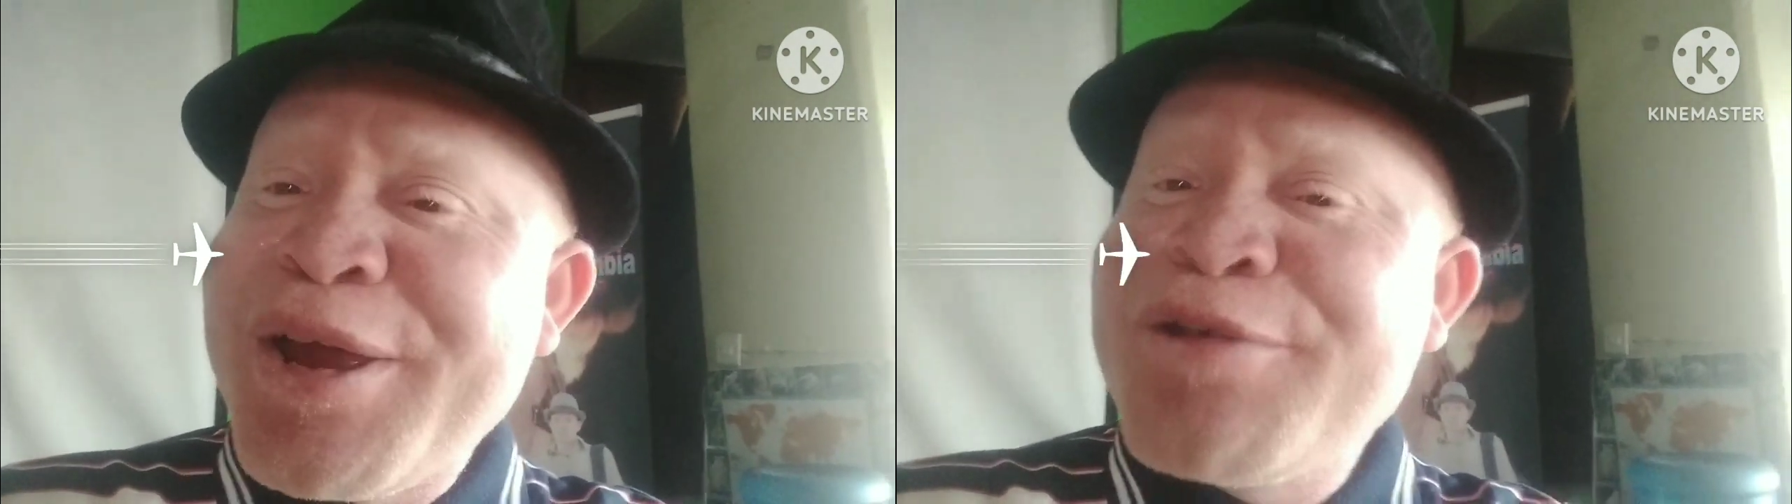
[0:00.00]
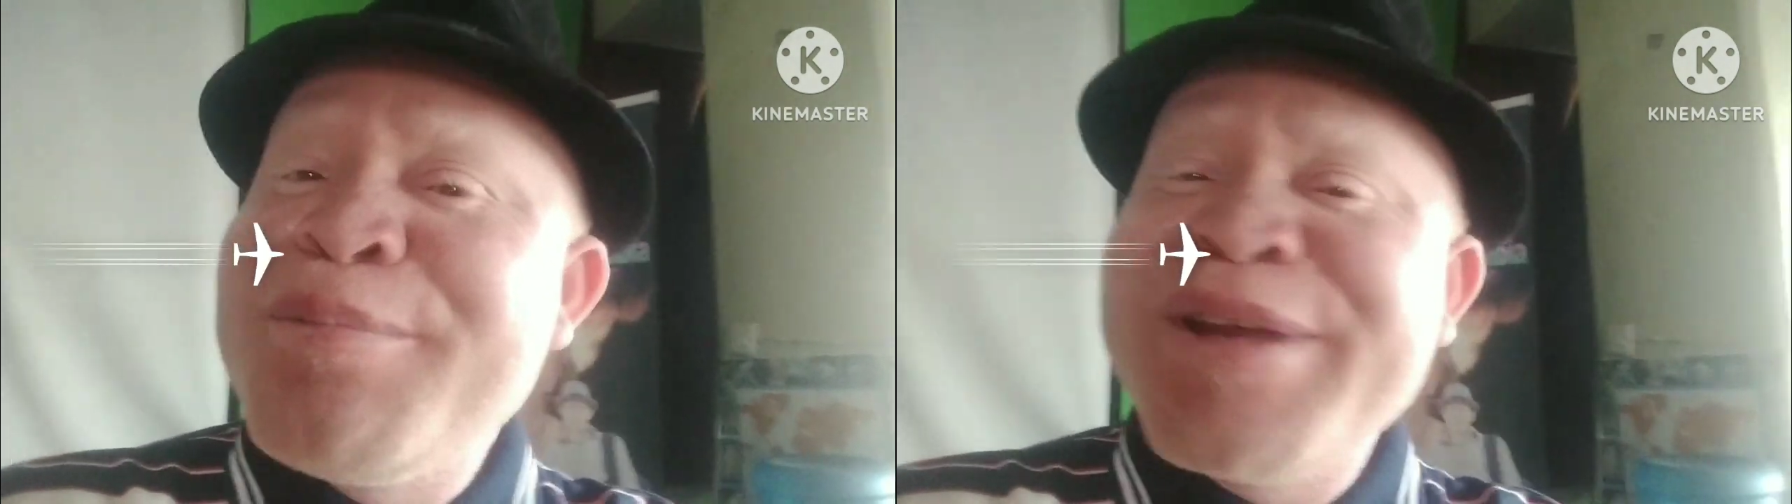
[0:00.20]

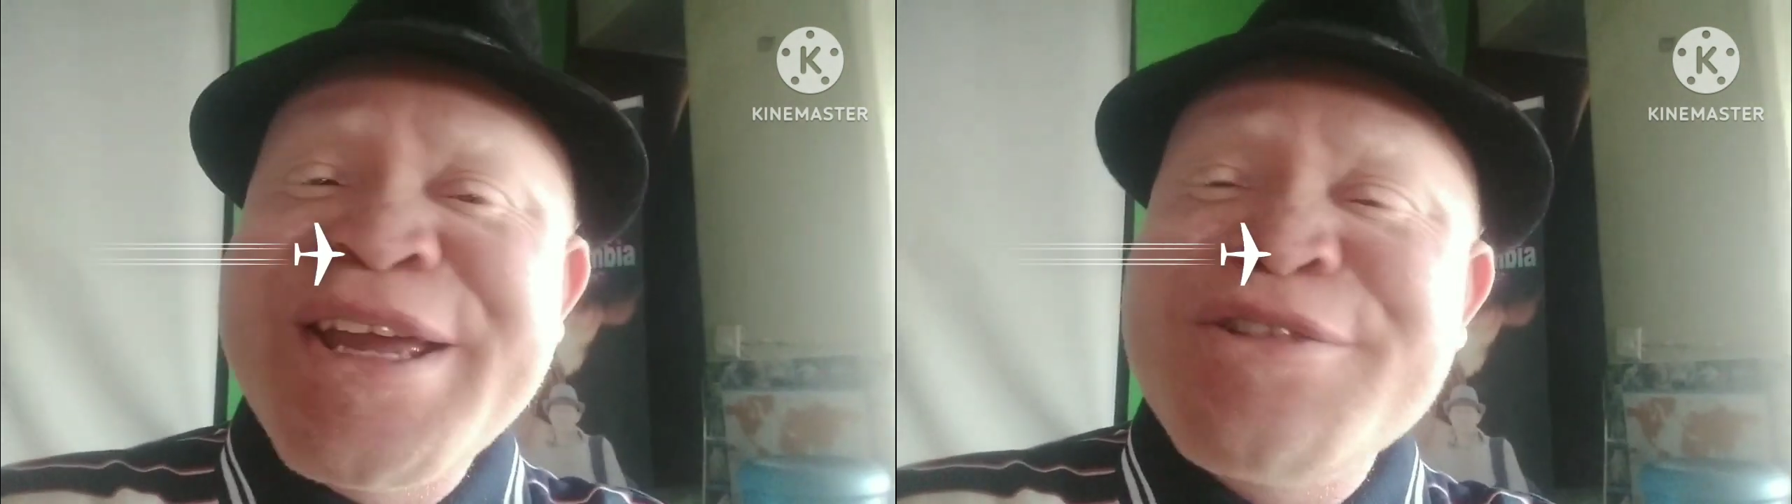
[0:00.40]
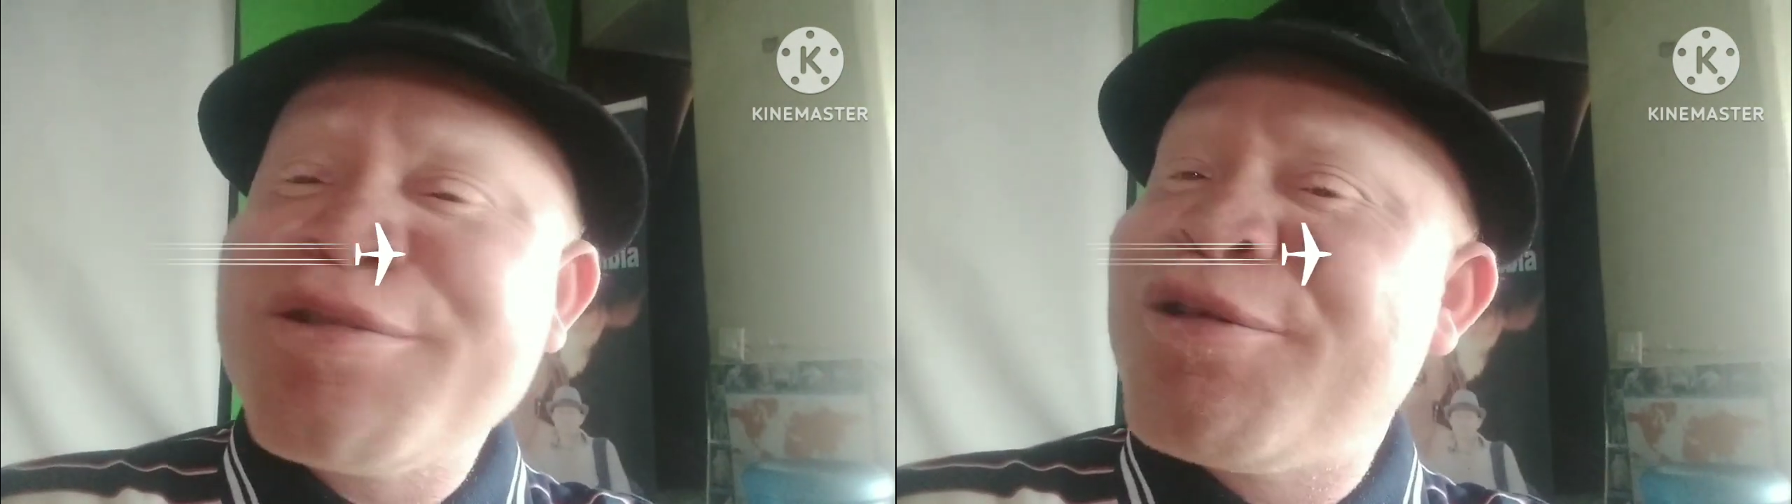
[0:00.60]
You
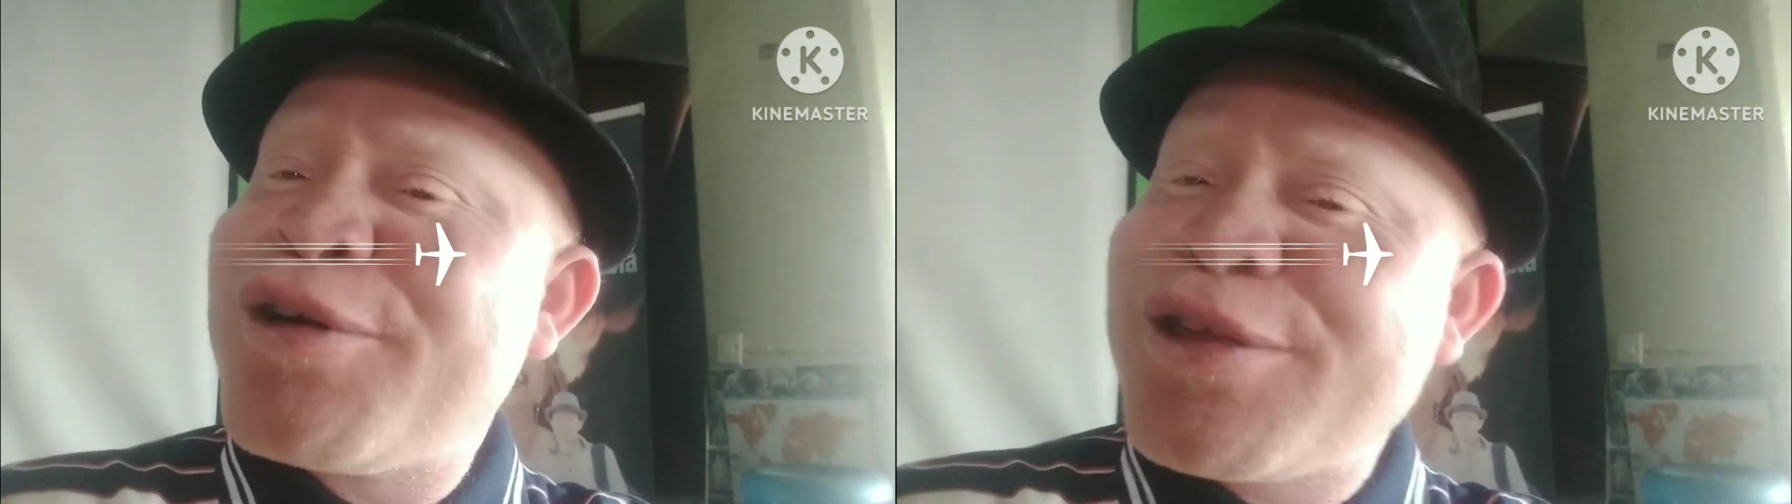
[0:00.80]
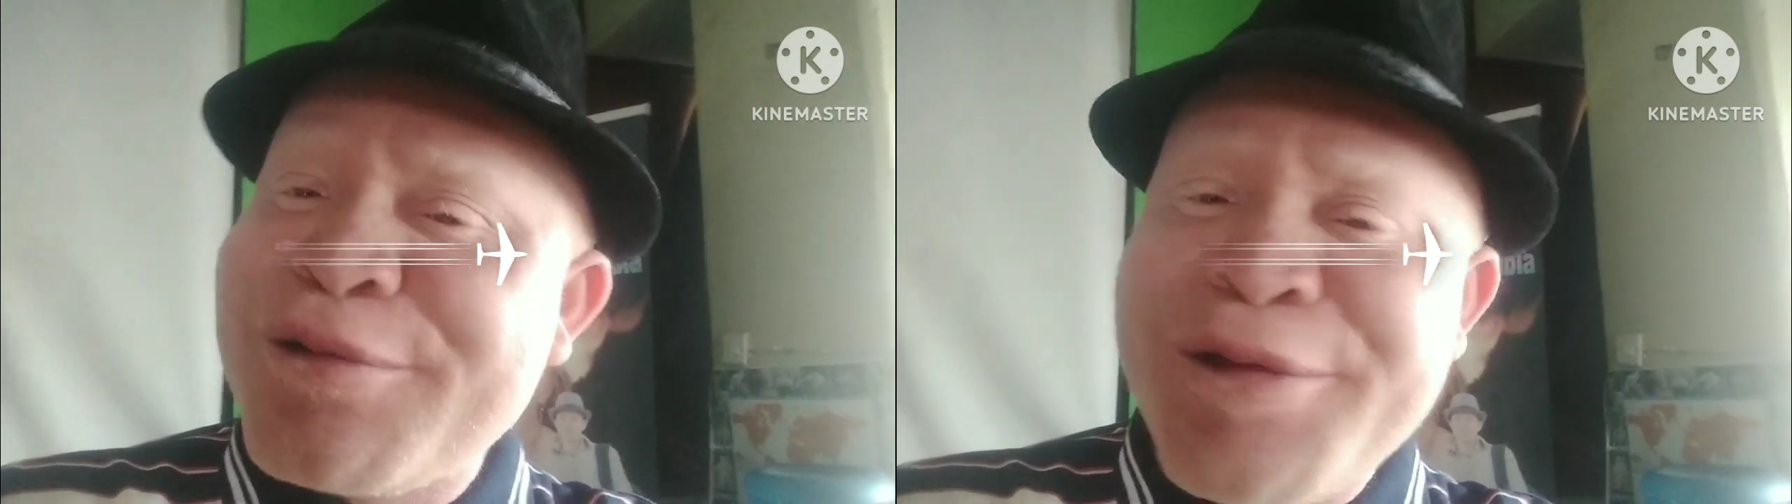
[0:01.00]
begin to
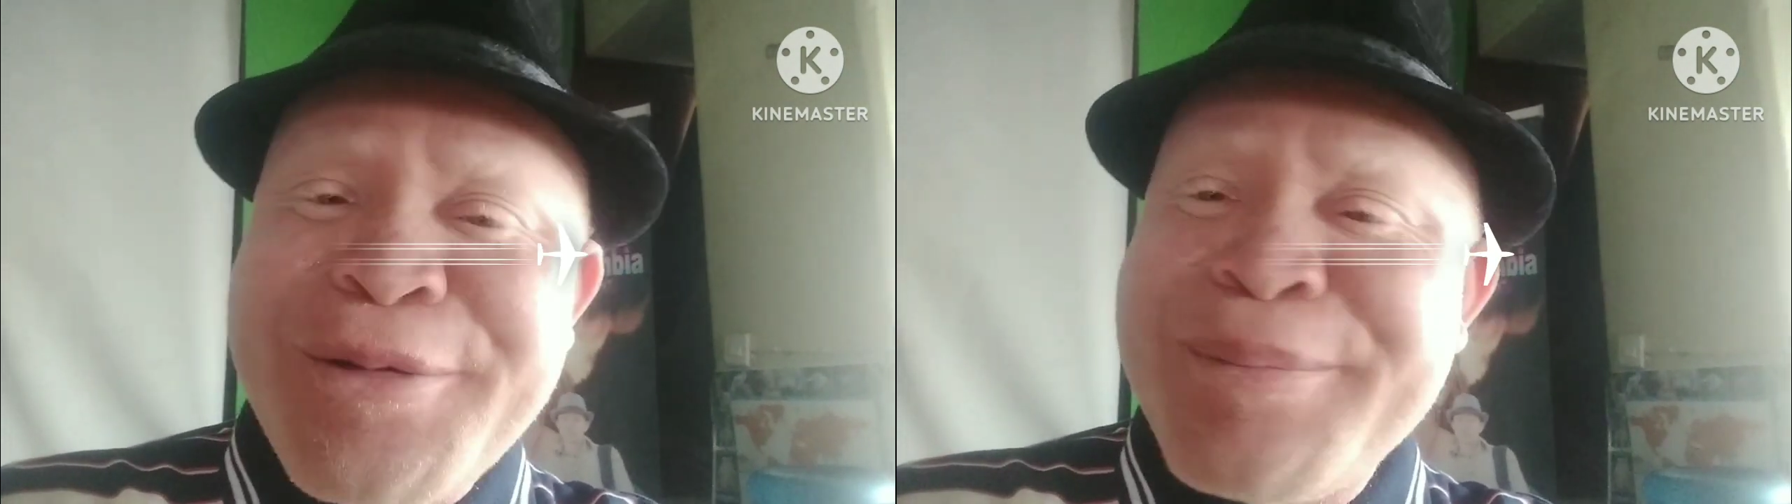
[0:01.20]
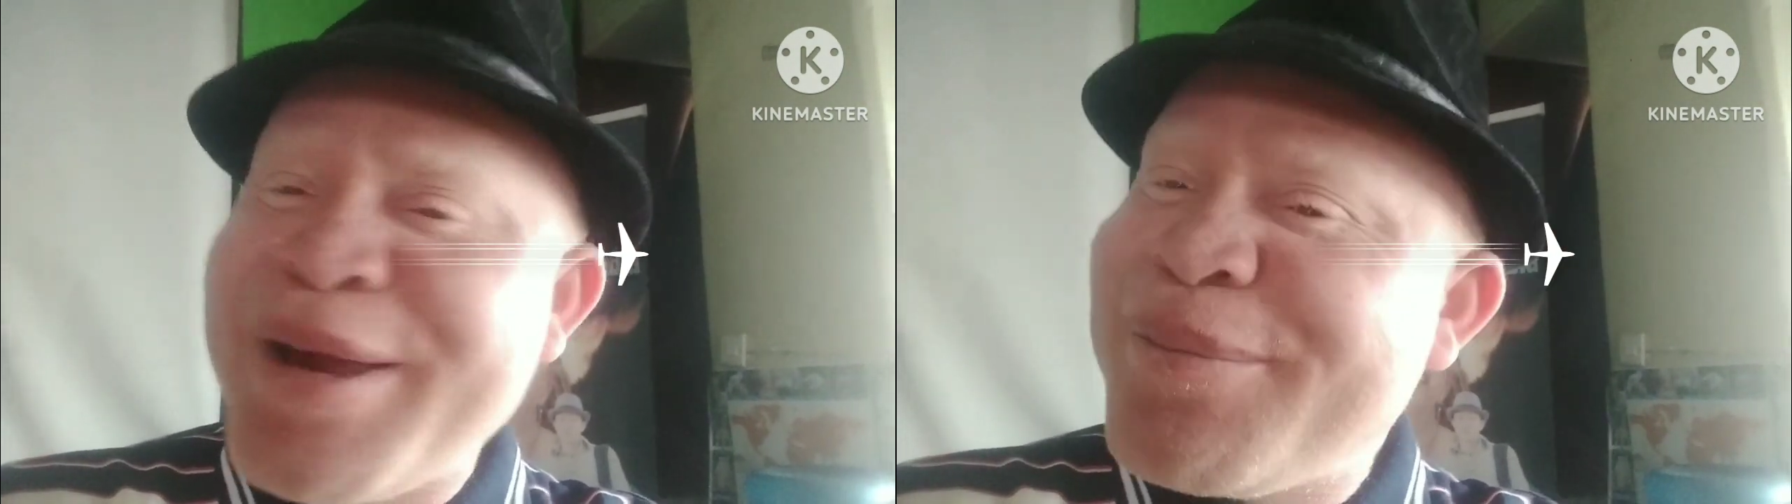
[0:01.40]
go through
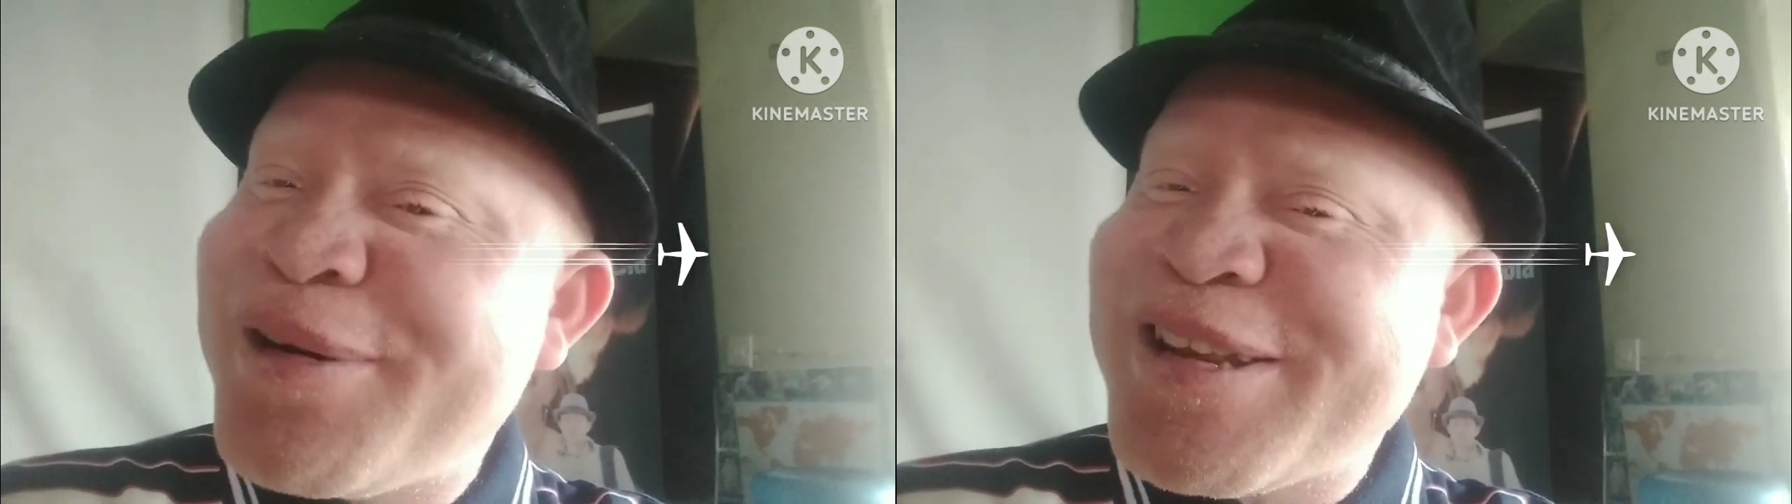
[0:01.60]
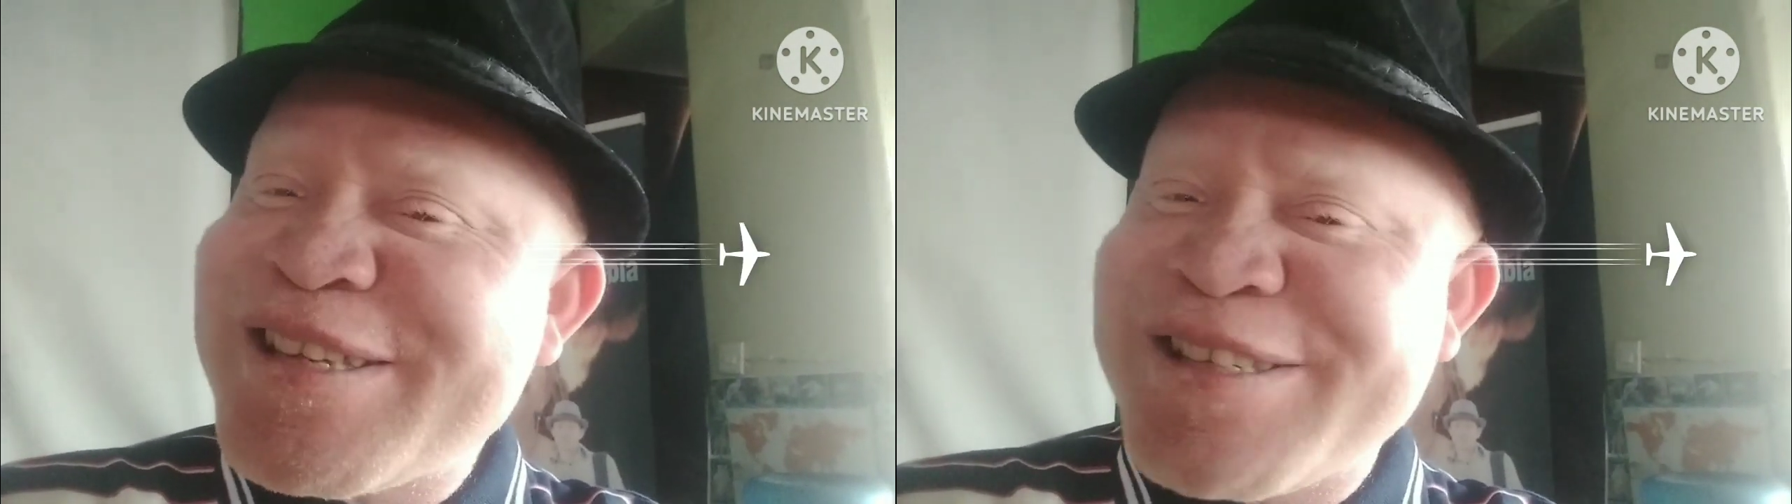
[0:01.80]
your
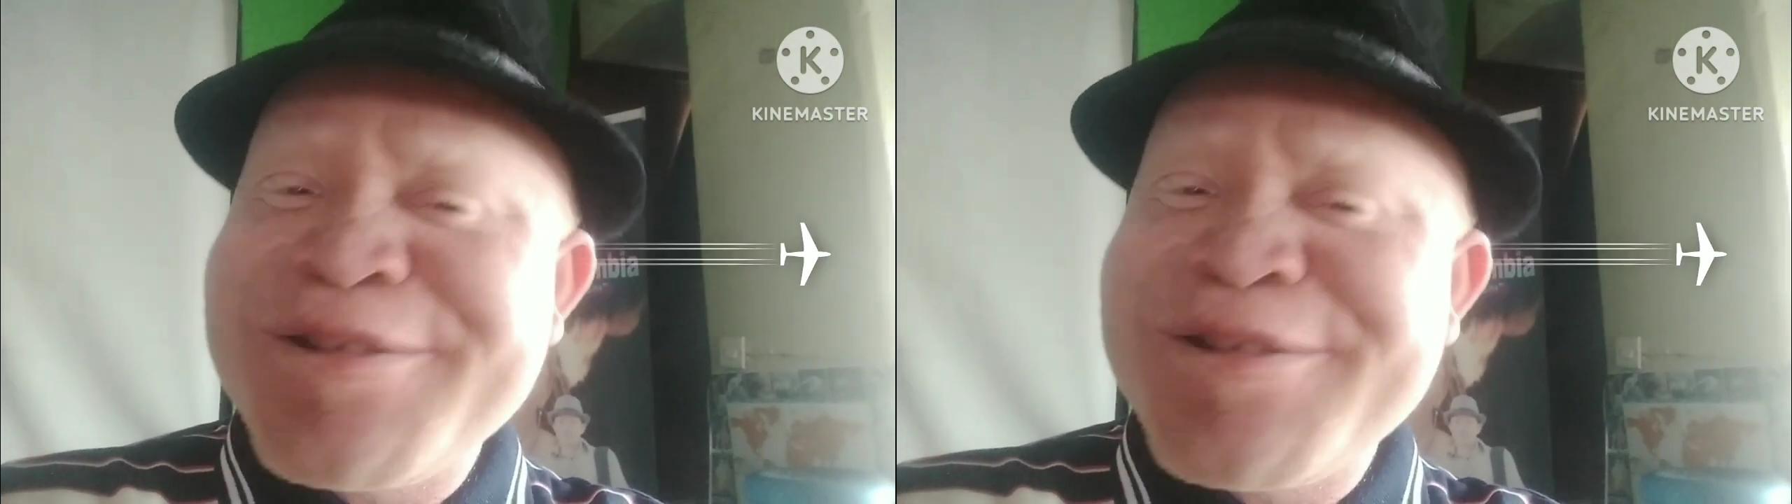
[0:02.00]
memories.